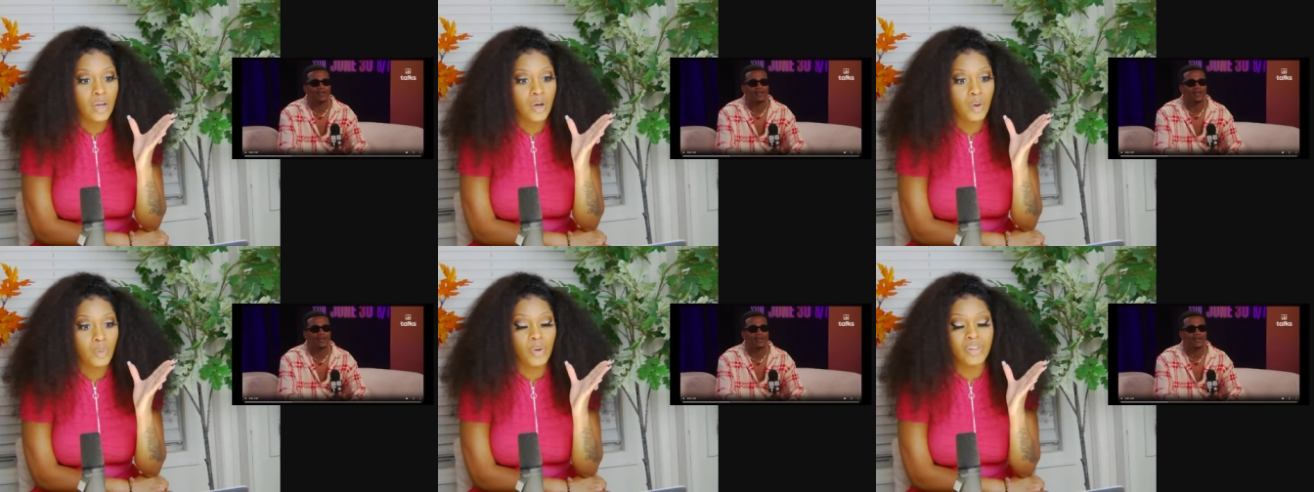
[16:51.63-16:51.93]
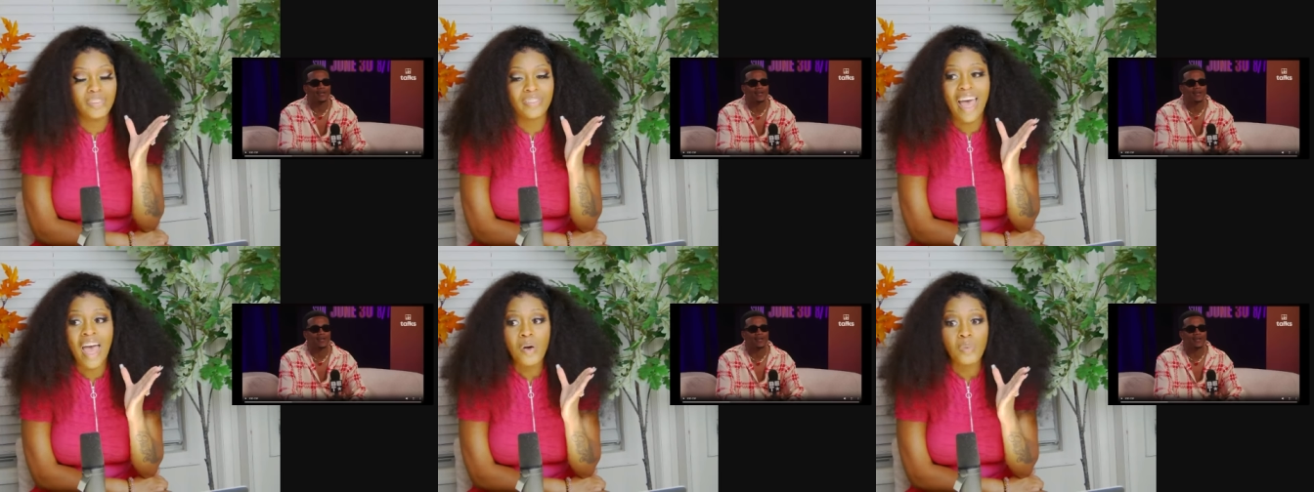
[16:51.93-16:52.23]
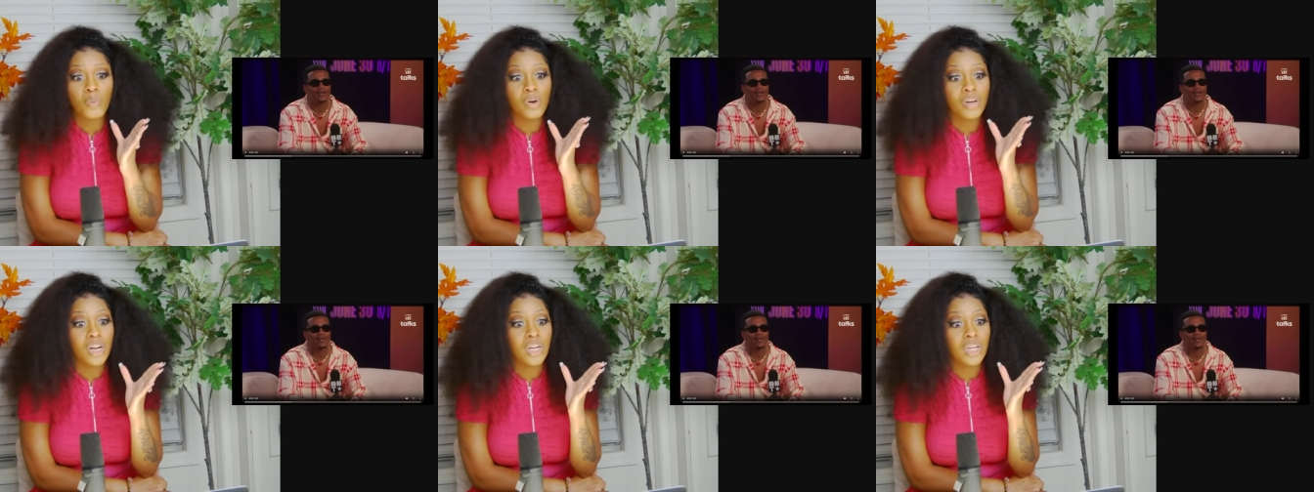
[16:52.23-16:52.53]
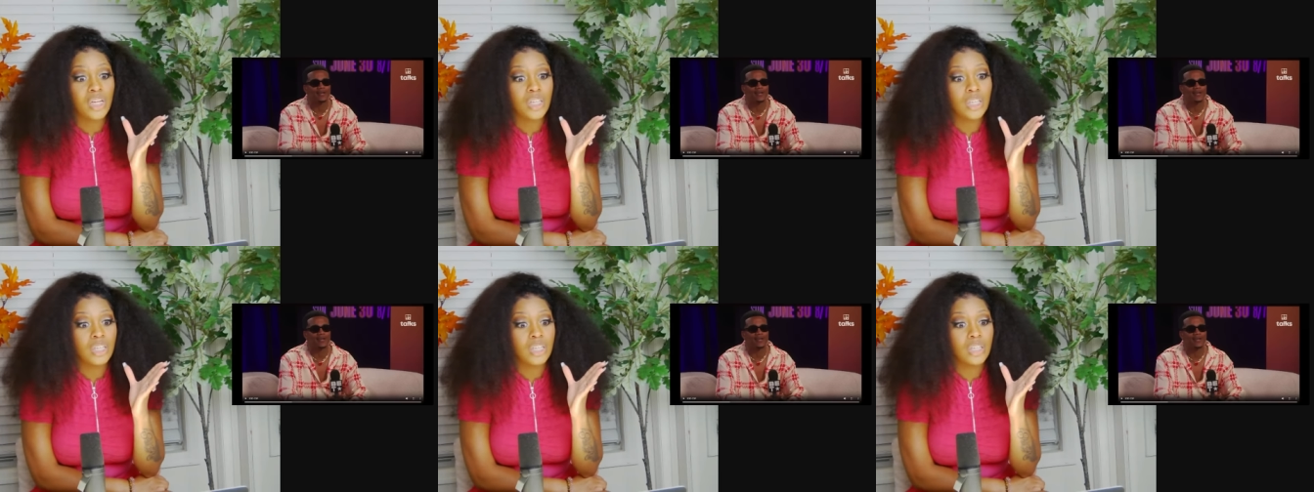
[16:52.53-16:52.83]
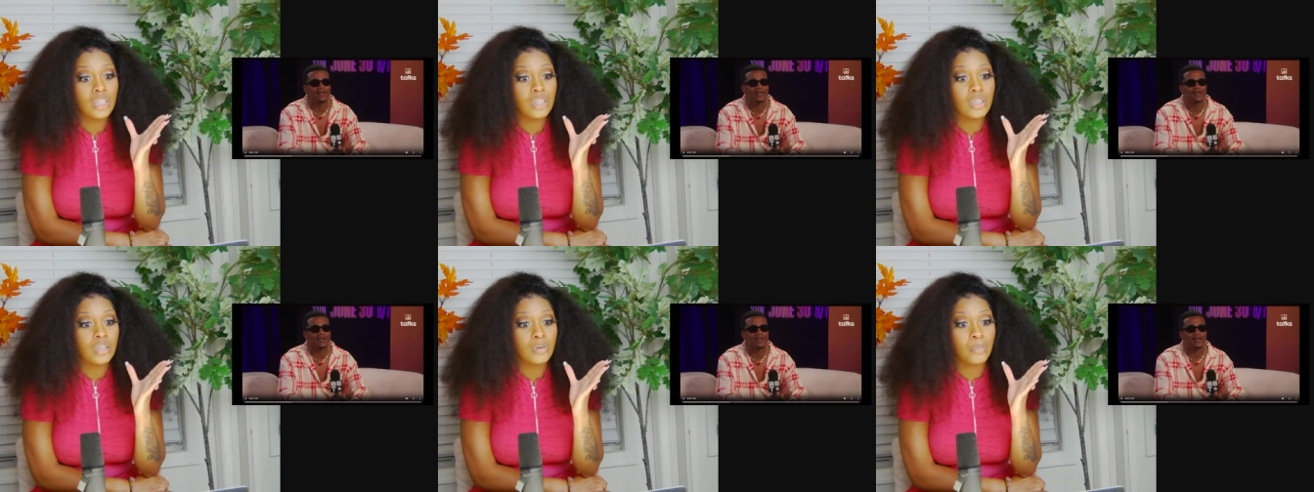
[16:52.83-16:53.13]
when that would have
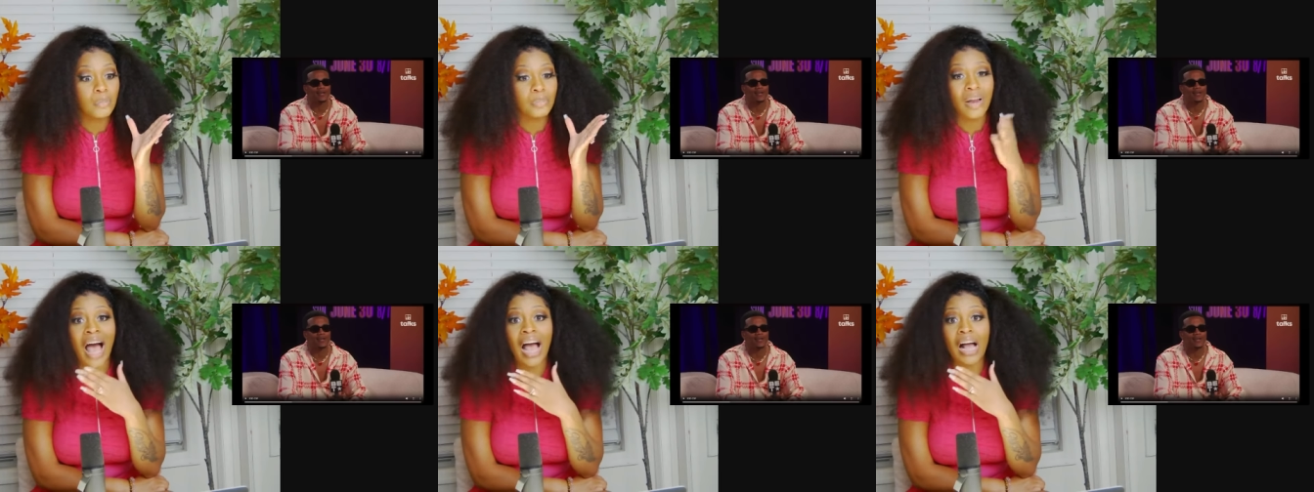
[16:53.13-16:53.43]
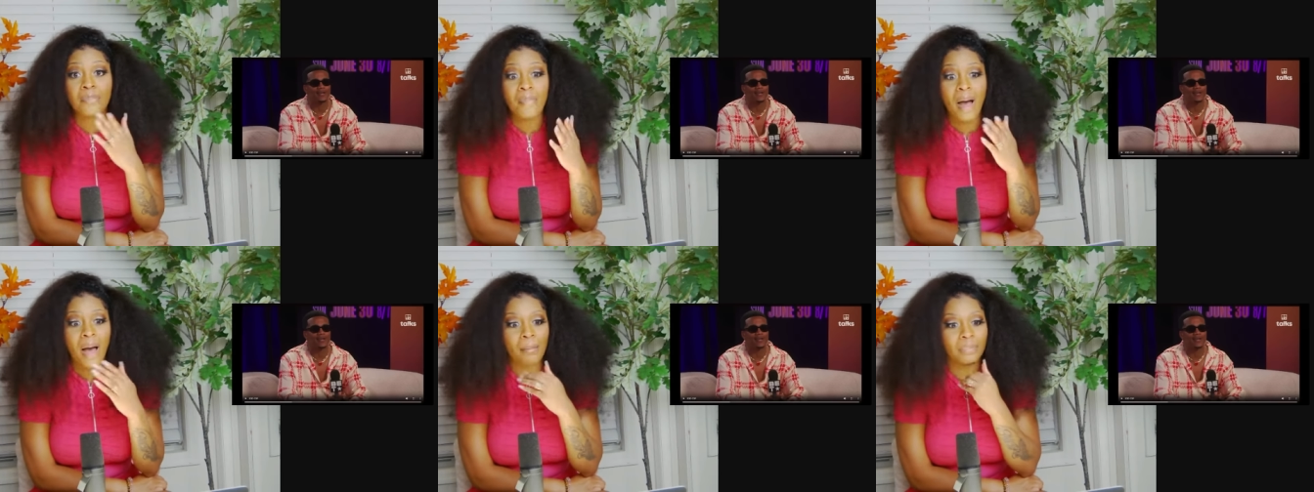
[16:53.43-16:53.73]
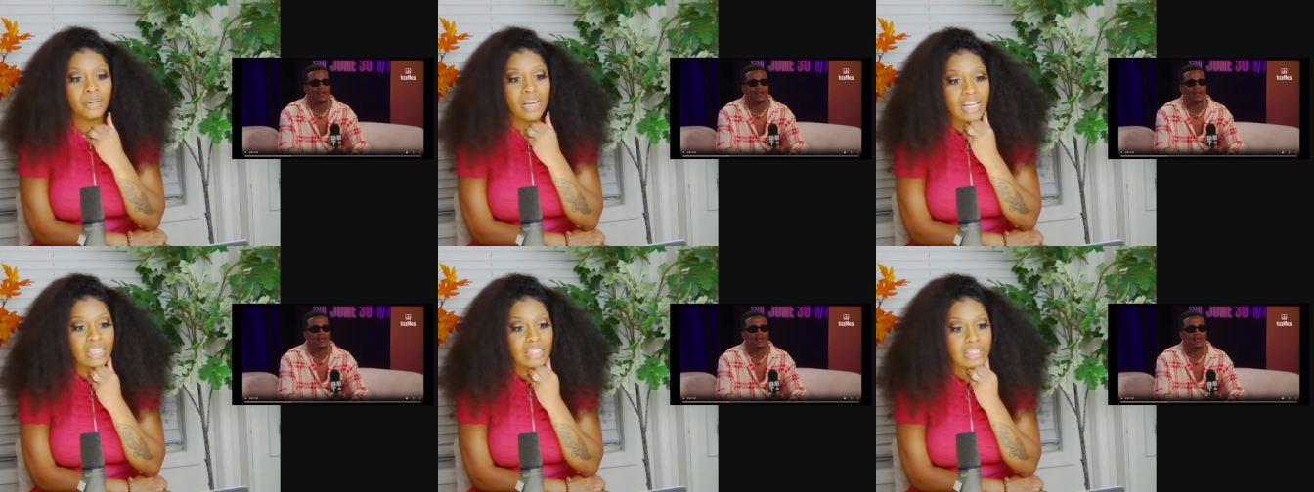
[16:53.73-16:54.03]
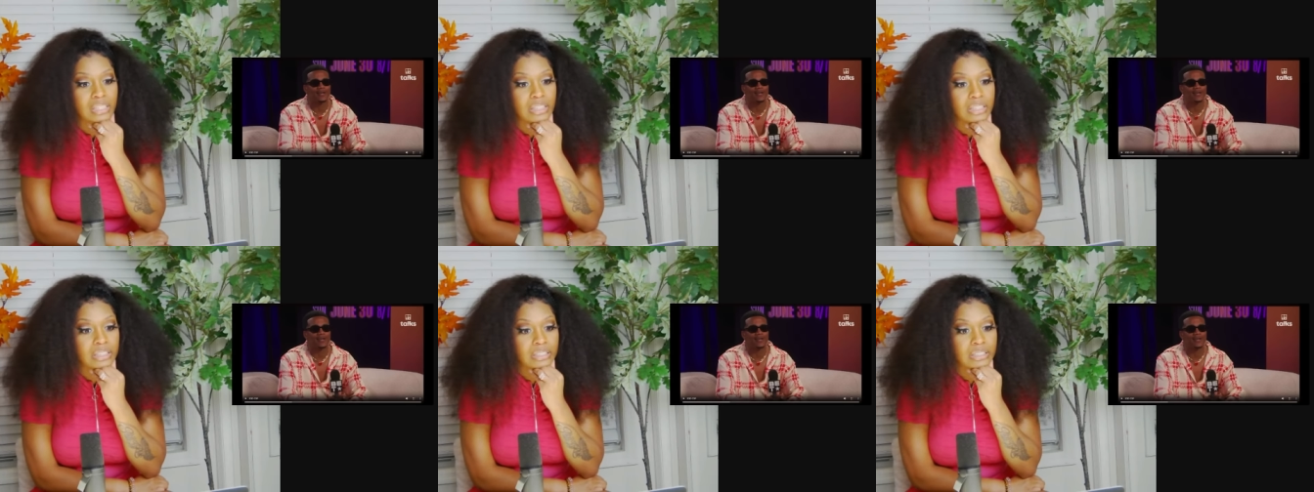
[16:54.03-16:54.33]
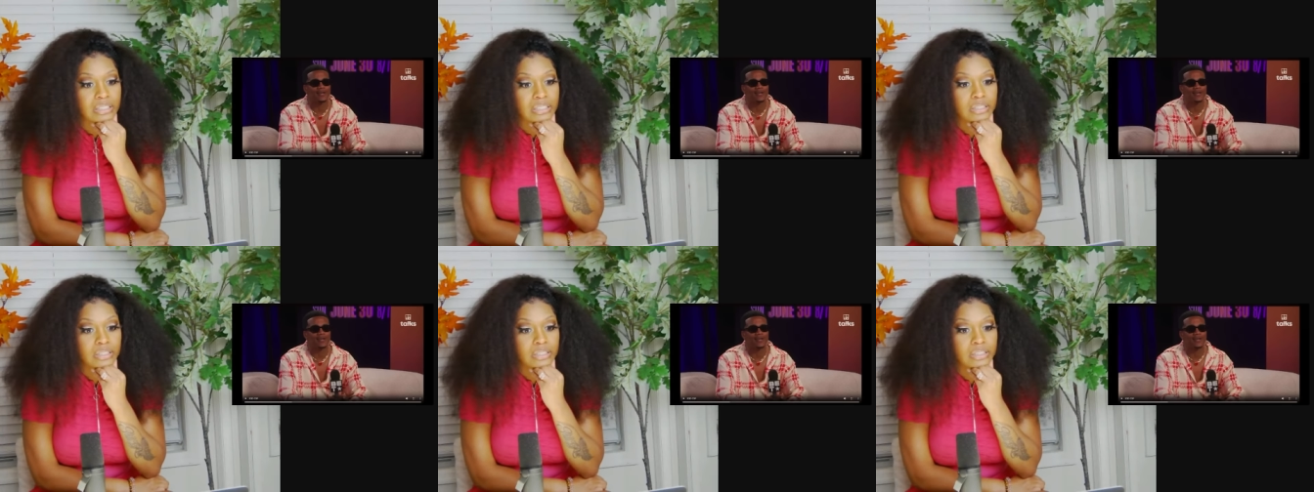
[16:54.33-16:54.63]
blocked my
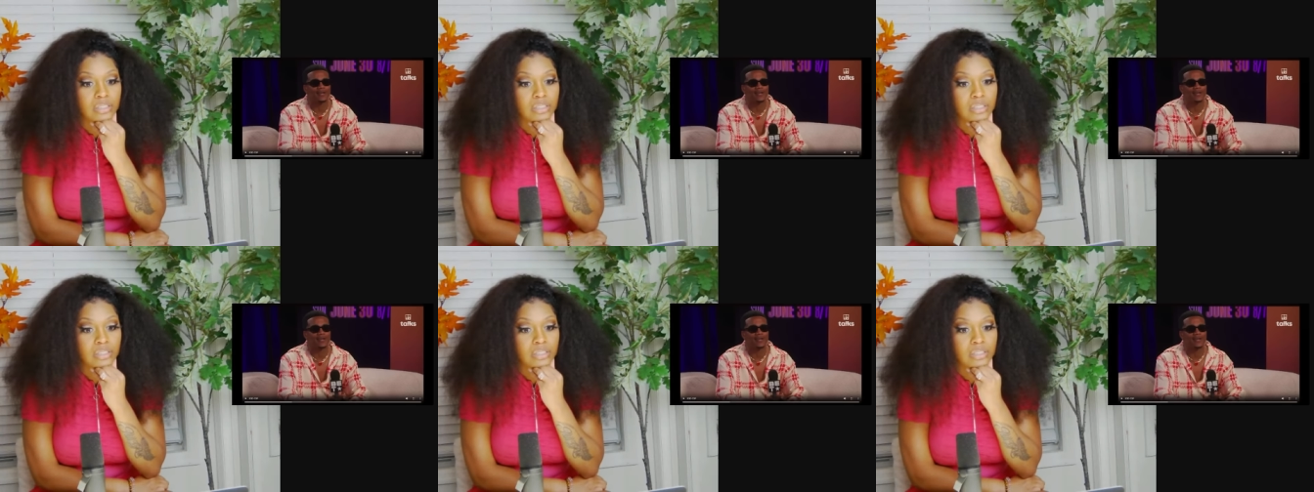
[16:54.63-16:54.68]
blessings.